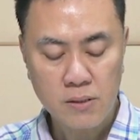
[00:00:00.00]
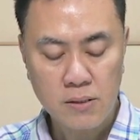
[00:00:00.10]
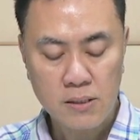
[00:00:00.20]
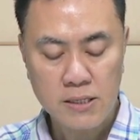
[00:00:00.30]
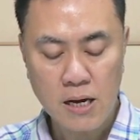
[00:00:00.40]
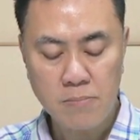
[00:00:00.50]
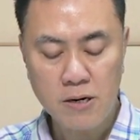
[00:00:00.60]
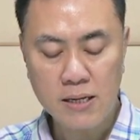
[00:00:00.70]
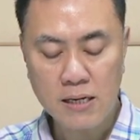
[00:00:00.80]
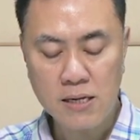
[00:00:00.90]
The
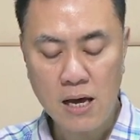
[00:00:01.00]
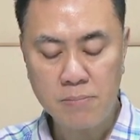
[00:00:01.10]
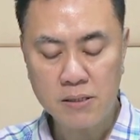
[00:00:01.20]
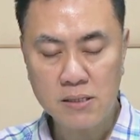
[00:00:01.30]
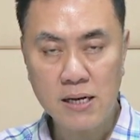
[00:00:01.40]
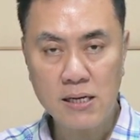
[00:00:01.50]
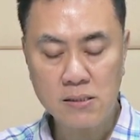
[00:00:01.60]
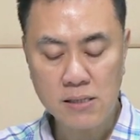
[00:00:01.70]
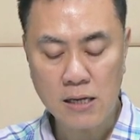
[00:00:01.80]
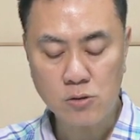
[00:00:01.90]
American
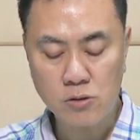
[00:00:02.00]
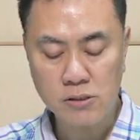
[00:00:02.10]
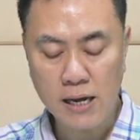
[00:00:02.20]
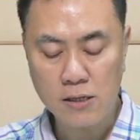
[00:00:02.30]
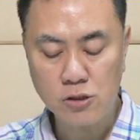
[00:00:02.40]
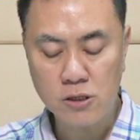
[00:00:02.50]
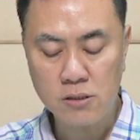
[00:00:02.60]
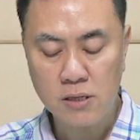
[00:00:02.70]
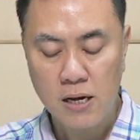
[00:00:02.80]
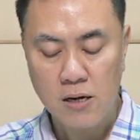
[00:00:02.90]
Diabetes
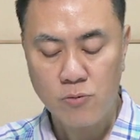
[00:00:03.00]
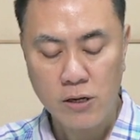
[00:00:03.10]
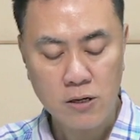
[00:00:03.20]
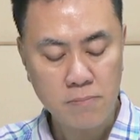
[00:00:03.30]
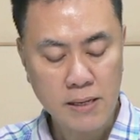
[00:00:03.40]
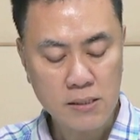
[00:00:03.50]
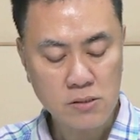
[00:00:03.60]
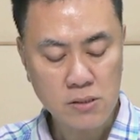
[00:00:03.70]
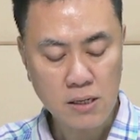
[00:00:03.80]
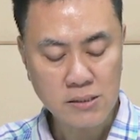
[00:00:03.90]
Association
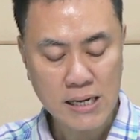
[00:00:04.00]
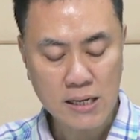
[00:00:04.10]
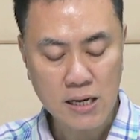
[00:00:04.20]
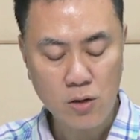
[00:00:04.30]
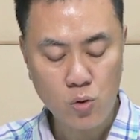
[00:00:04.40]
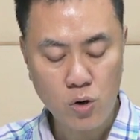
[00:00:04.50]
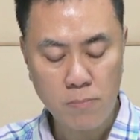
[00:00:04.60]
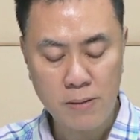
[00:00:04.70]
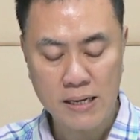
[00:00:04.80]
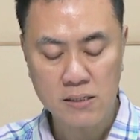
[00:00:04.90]
recommends checking your
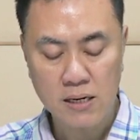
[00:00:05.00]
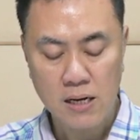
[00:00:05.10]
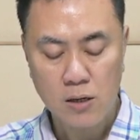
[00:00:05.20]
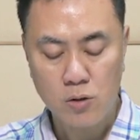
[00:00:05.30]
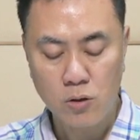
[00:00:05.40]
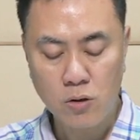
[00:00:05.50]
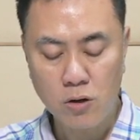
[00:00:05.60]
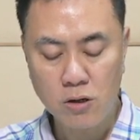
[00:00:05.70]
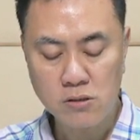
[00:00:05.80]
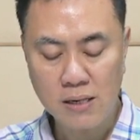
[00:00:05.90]
blood
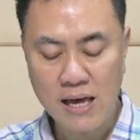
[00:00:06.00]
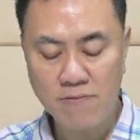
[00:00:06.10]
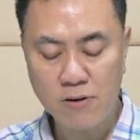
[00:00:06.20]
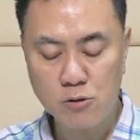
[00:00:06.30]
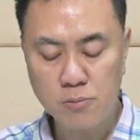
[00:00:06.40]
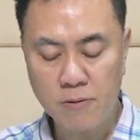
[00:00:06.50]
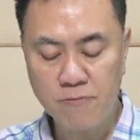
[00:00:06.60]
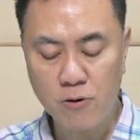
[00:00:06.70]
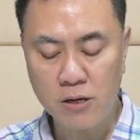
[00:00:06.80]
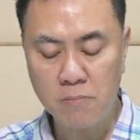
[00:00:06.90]
glucose levels
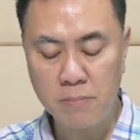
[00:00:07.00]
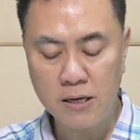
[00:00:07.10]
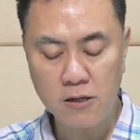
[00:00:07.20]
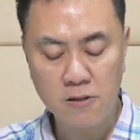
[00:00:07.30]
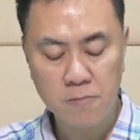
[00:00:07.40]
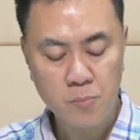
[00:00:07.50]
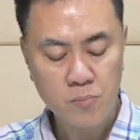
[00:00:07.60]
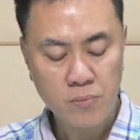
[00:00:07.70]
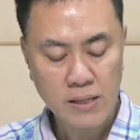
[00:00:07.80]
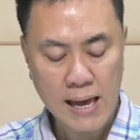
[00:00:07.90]
before a meal
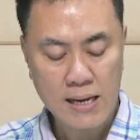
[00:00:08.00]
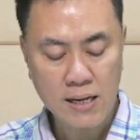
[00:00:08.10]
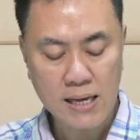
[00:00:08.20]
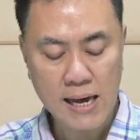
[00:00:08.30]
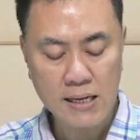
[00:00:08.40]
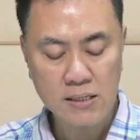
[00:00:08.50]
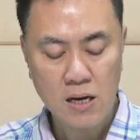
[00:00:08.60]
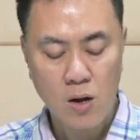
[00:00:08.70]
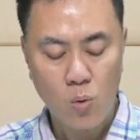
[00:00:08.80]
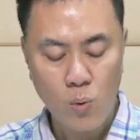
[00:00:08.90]
and again
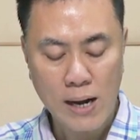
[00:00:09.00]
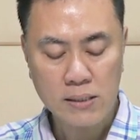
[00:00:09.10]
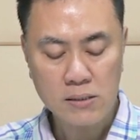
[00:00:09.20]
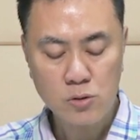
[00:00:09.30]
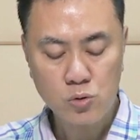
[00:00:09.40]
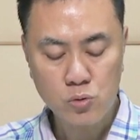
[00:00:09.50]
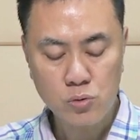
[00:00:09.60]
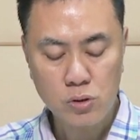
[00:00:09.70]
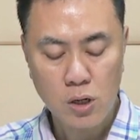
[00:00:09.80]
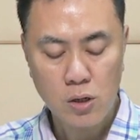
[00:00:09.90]
1
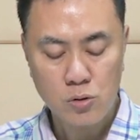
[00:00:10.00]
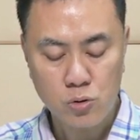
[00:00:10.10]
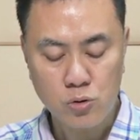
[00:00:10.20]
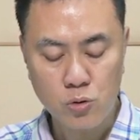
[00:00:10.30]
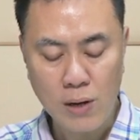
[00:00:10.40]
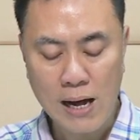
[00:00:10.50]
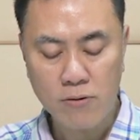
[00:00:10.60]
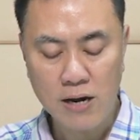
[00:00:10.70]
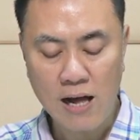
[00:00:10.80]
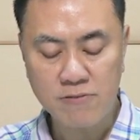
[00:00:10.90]
to 2
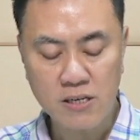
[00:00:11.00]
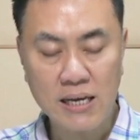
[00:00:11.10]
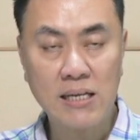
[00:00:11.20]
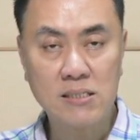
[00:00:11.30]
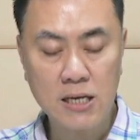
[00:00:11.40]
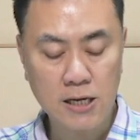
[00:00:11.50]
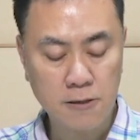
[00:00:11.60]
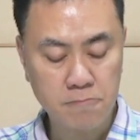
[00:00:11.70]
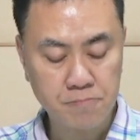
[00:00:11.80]
hours after eating.